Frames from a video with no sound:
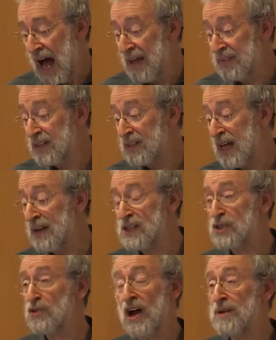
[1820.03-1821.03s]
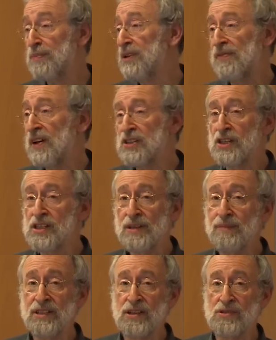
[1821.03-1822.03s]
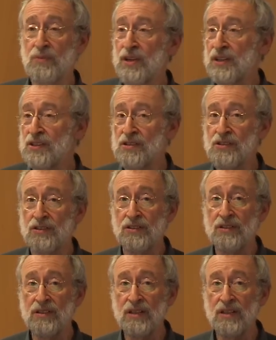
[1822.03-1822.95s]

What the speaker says: And stride prefetching simply doesn't work at all.